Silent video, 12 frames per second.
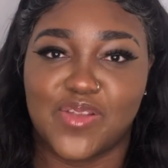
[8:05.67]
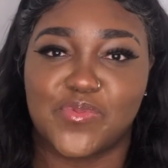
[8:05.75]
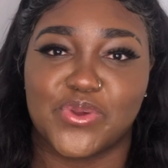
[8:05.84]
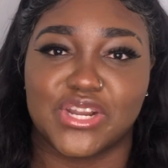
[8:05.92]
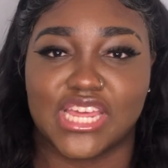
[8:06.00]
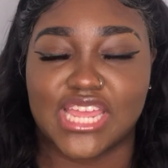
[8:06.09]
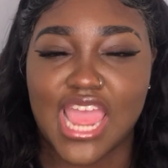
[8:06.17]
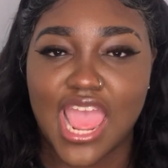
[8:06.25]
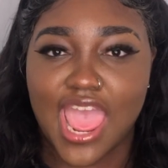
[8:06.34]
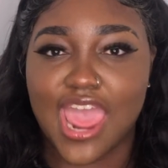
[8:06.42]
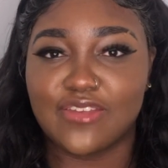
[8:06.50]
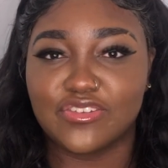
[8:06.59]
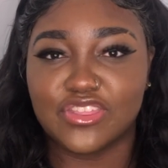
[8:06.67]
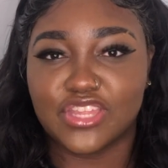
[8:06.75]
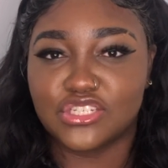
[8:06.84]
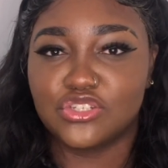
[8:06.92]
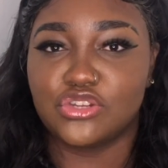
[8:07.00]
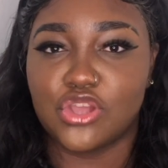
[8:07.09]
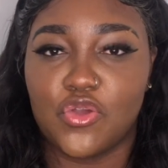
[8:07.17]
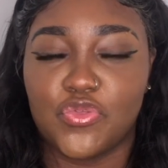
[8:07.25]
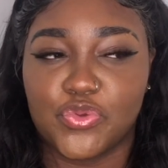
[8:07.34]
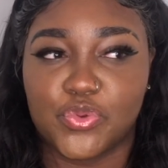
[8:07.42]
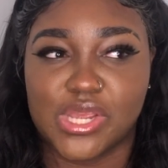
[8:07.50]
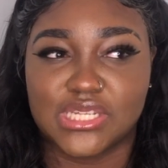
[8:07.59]
Where like everything that you go
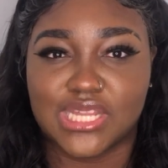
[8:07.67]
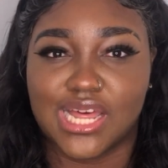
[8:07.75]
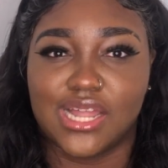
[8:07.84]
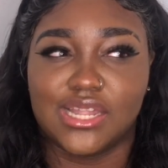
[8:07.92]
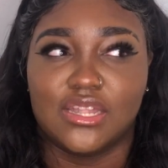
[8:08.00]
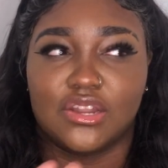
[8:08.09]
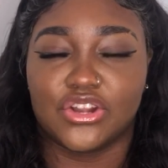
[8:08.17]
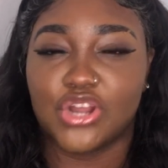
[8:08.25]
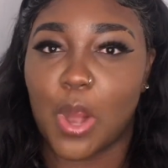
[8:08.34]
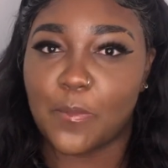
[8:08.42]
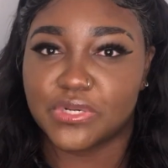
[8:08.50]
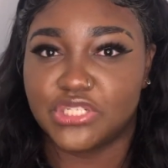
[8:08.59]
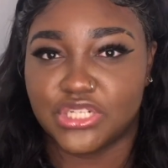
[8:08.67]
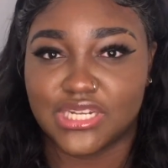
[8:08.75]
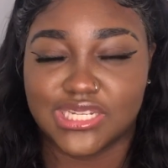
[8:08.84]
through is a learning opportunity.